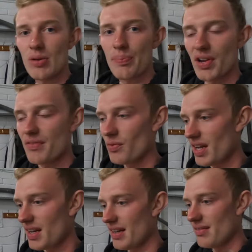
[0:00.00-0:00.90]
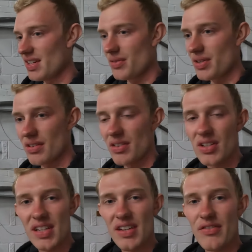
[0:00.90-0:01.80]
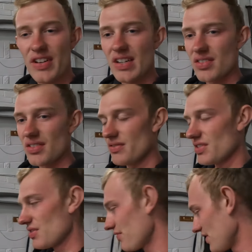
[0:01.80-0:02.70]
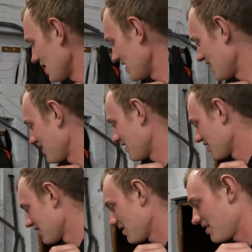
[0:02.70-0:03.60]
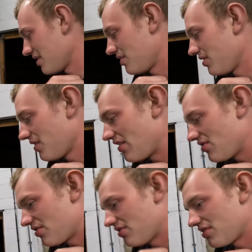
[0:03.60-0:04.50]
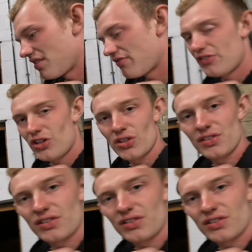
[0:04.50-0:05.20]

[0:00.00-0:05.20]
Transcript: at a point where, you know, we can clean things and other stuff like that. Old engines are fallen